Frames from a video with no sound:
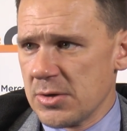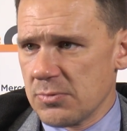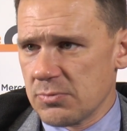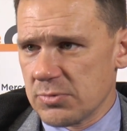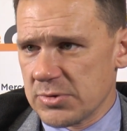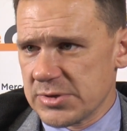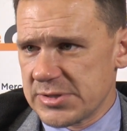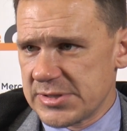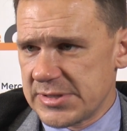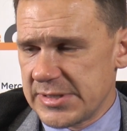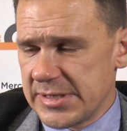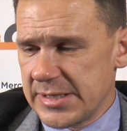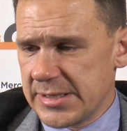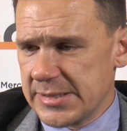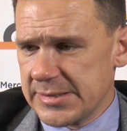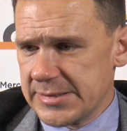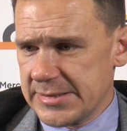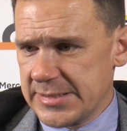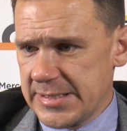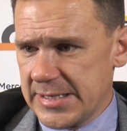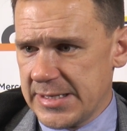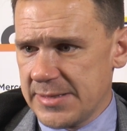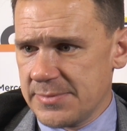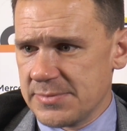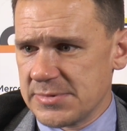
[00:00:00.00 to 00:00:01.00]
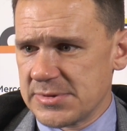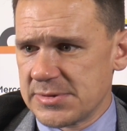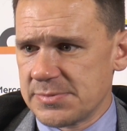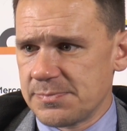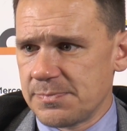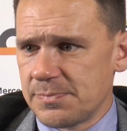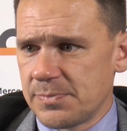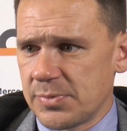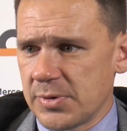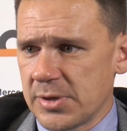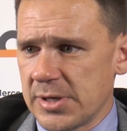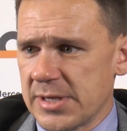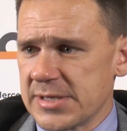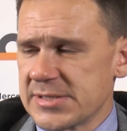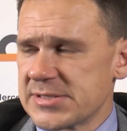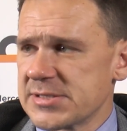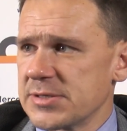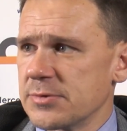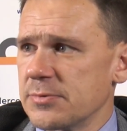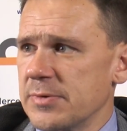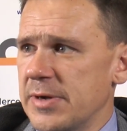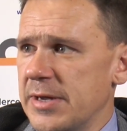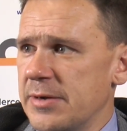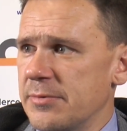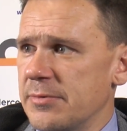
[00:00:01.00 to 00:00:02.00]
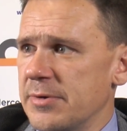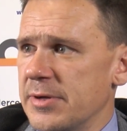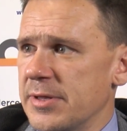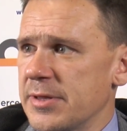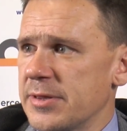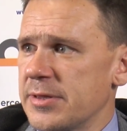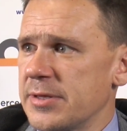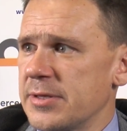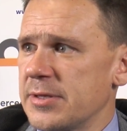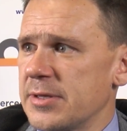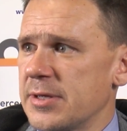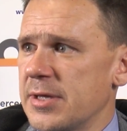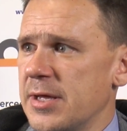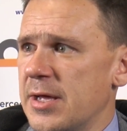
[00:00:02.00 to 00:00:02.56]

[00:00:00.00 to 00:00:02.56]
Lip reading: we're seeing teams put us away with.